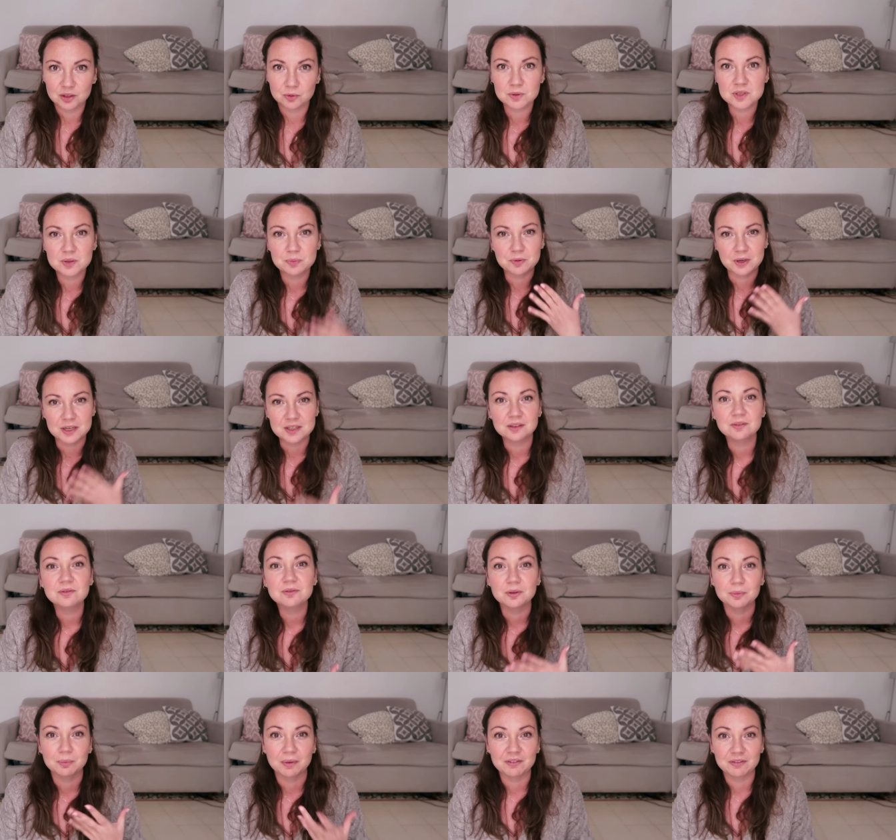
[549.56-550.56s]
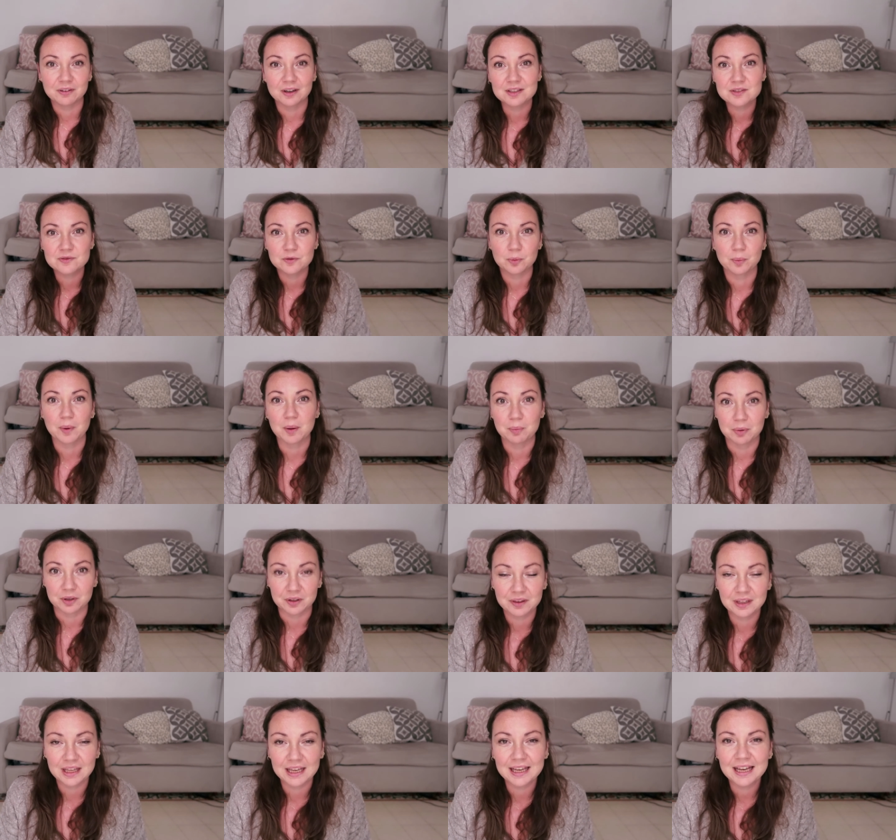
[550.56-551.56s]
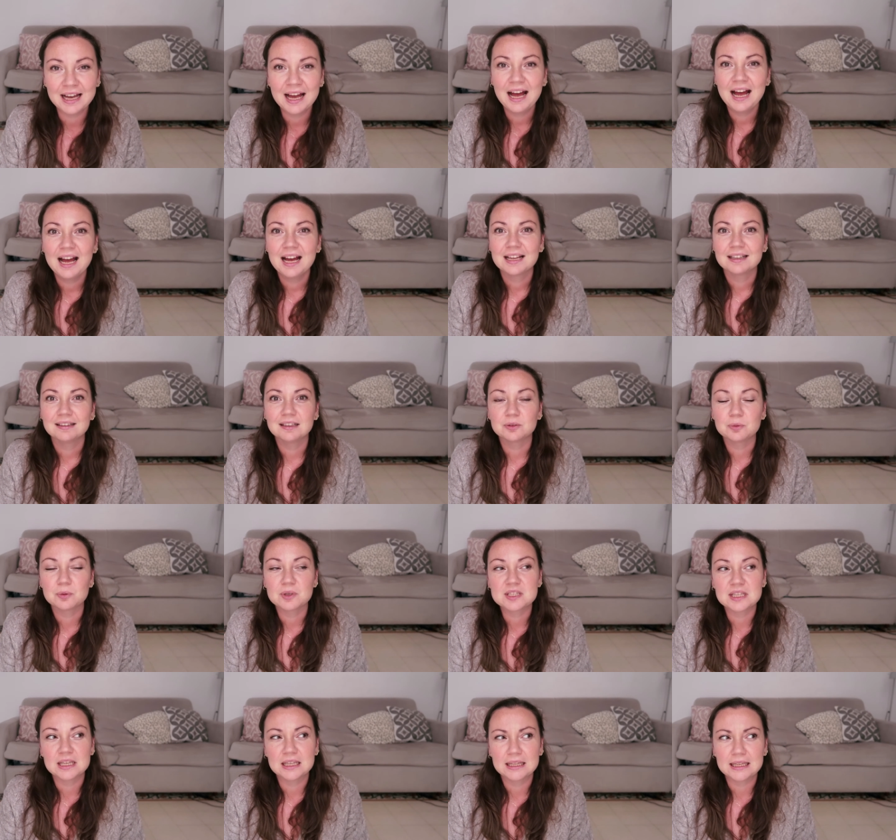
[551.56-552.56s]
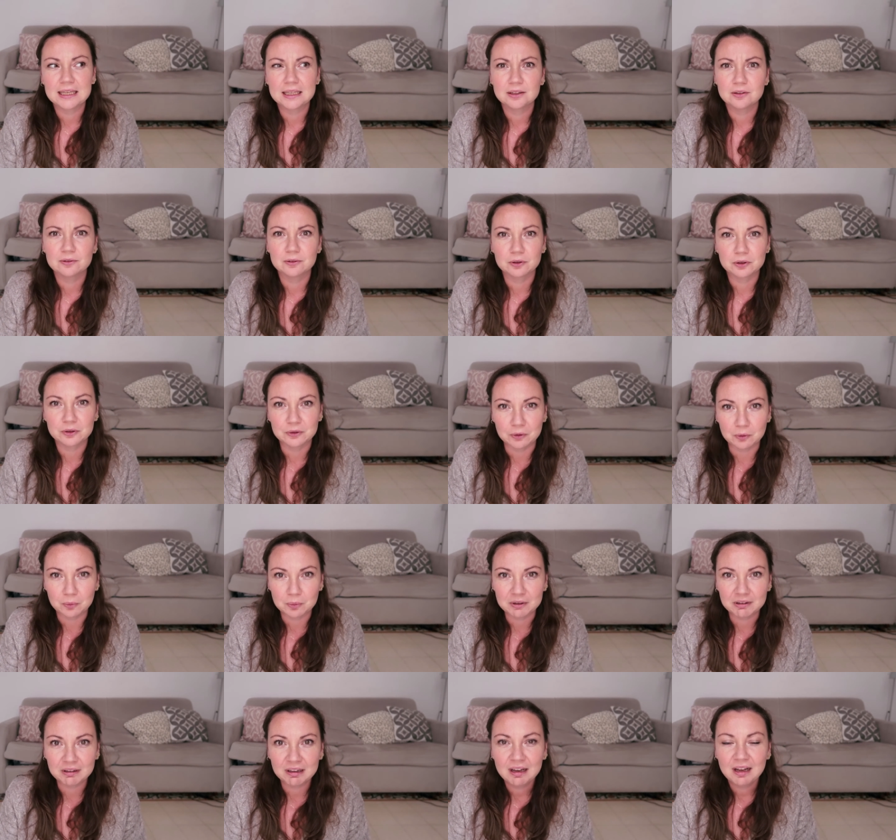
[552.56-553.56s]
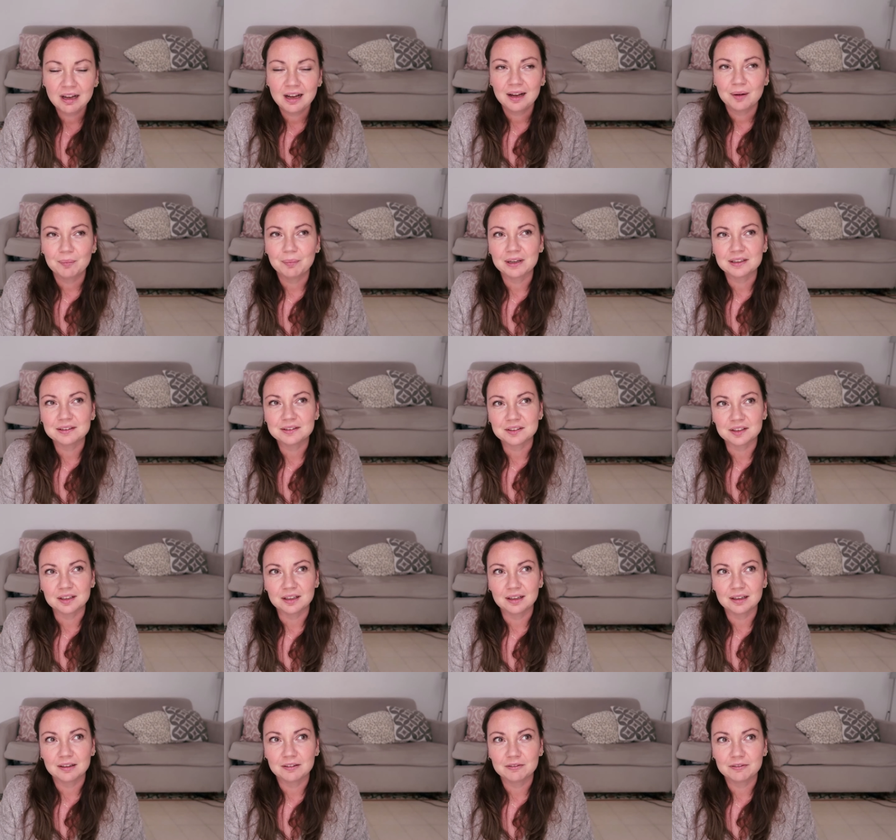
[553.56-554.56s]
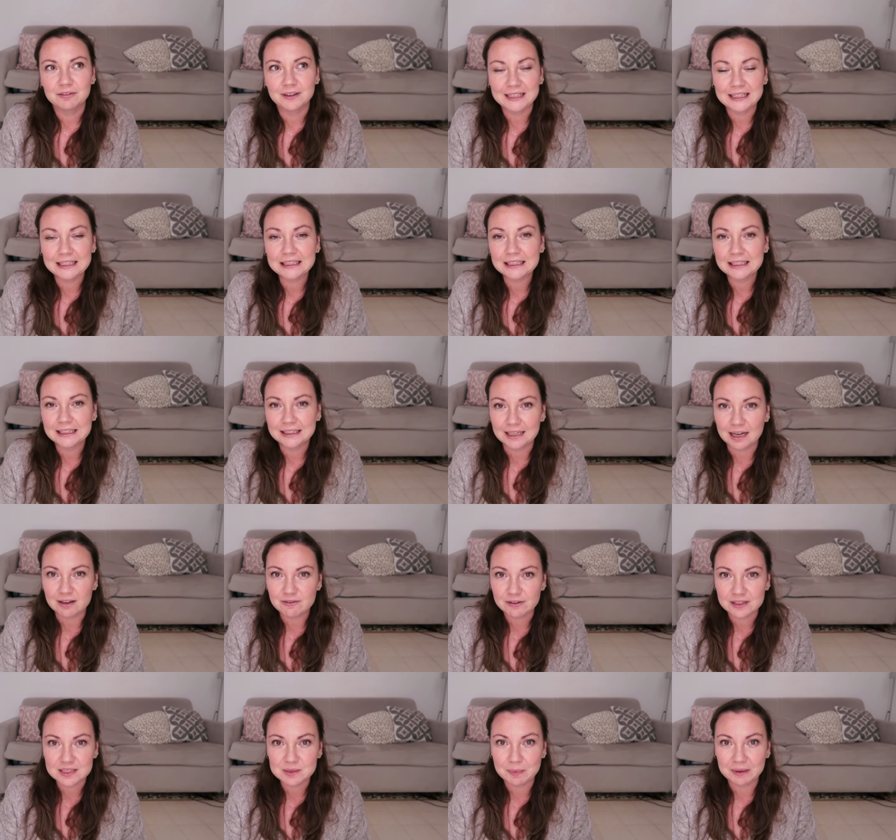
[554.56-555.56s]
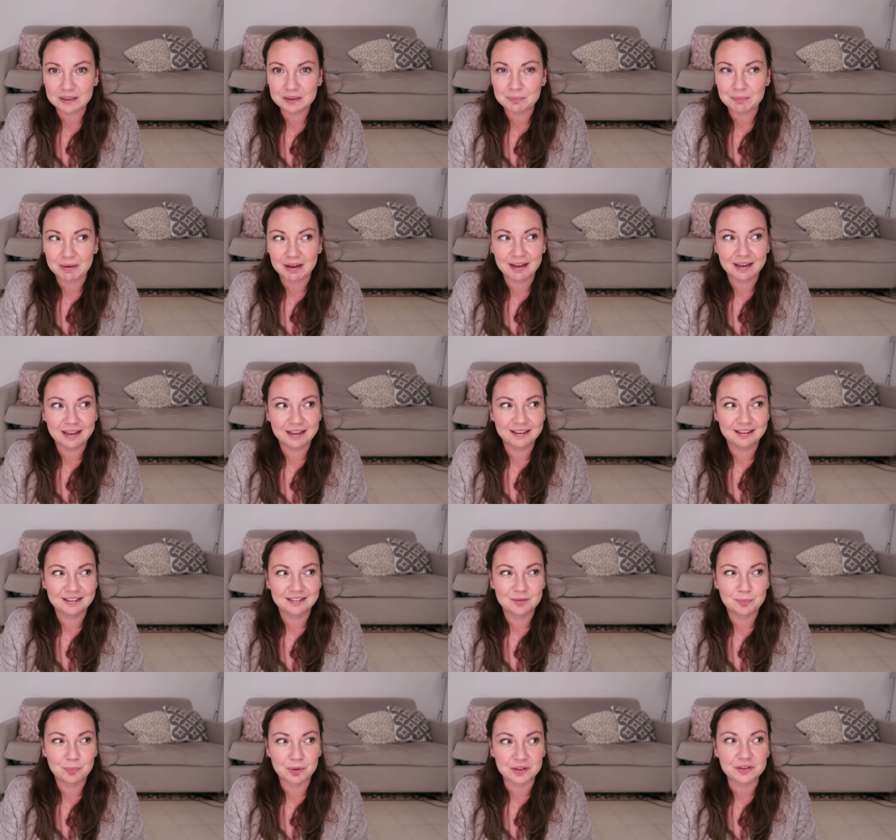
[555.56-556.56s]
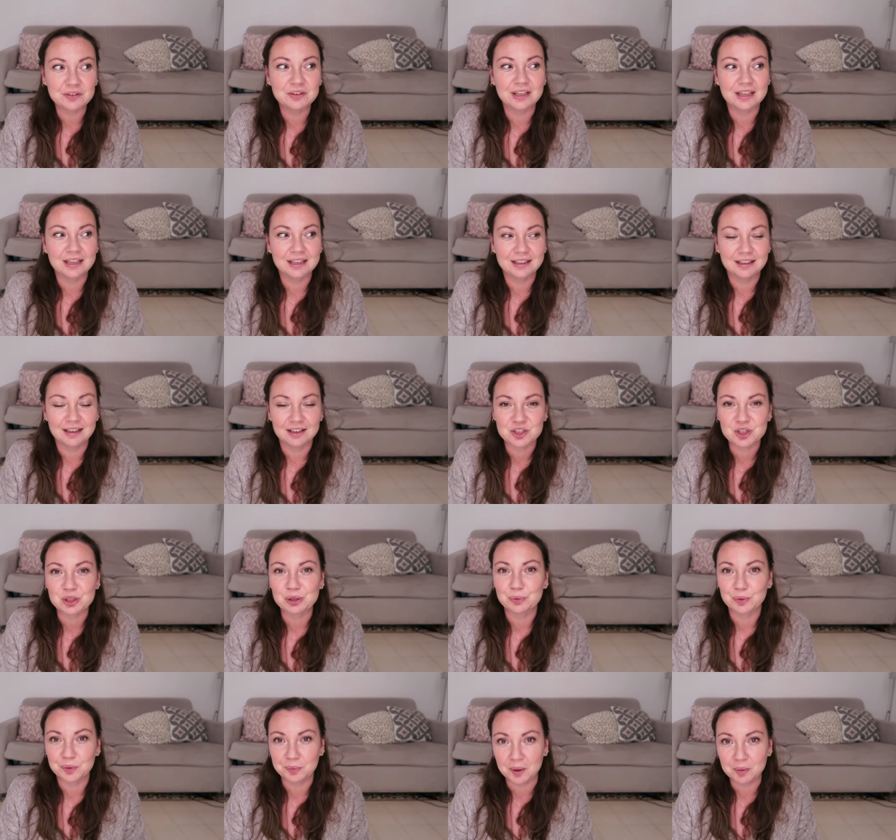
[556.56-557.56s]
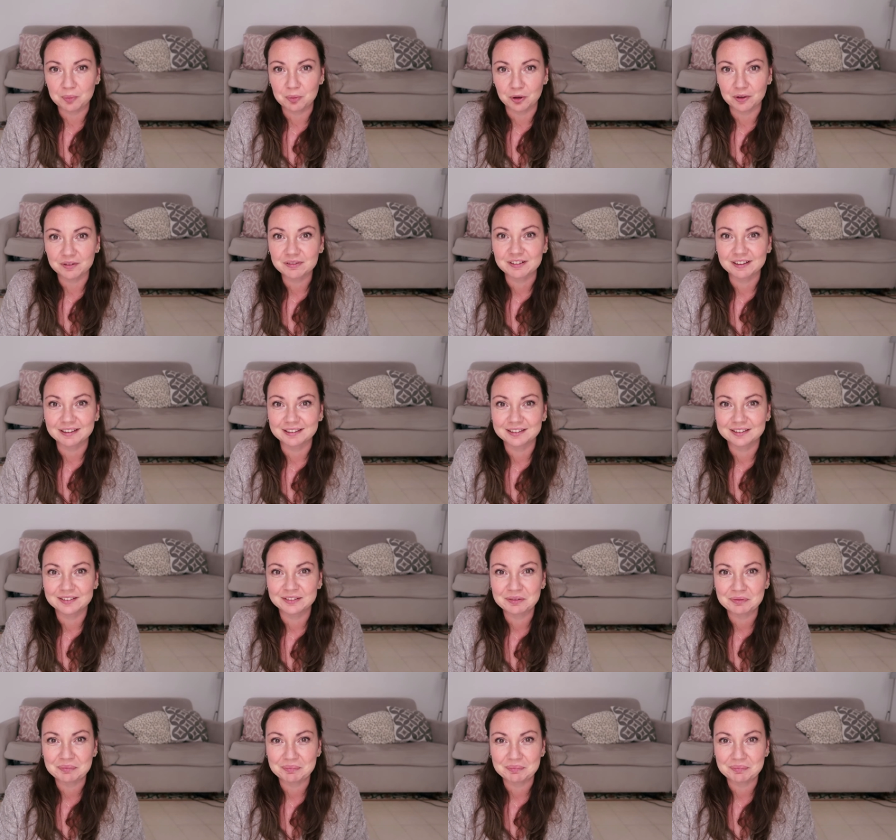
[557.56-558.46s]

It was a present from my friends for my birthday. That was in the end of October. But funnily enough, I spent my birthday actually with my boyfriend,